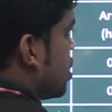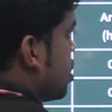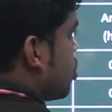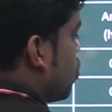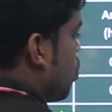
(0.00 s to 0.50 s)

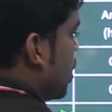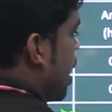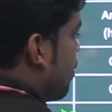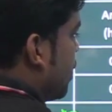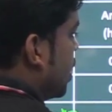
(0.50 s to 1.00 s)
store
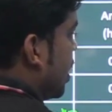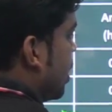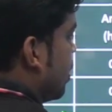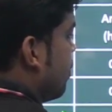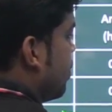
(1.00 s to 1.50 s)
that P3
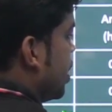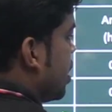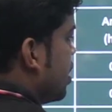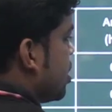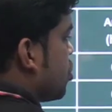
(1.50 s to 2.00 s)

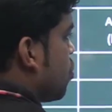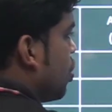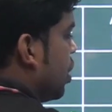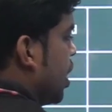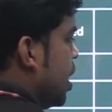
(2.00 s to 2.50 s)
is stored
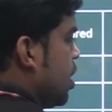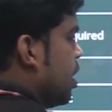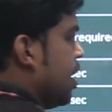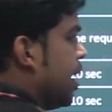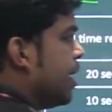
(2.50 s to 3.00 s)
in the
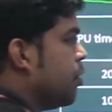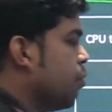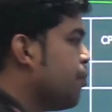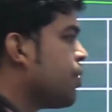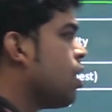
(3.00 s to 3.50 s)
ready queue.
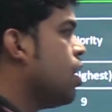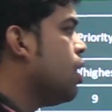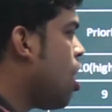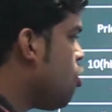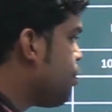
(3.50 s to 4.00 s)

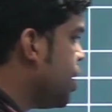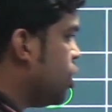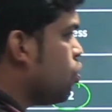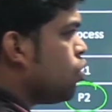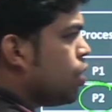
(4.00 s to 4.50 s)
Now
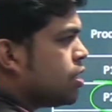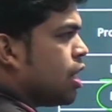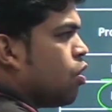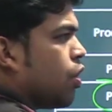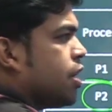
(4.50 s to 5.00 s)
P2 is
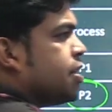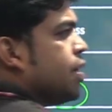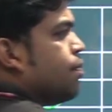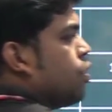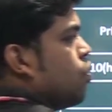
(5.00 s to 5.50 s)
allocate
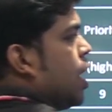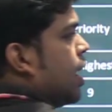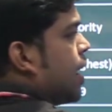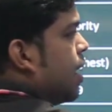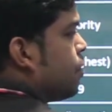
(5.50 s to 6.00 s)
CPU
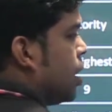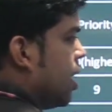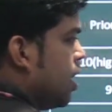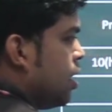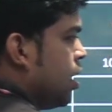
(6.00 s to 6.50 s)
at time
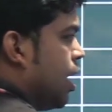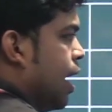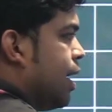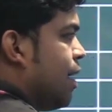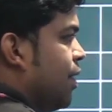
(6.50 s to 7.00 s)
3
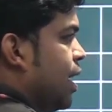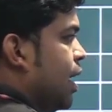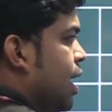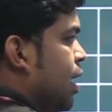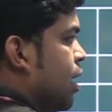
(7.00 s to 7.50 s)
and definitely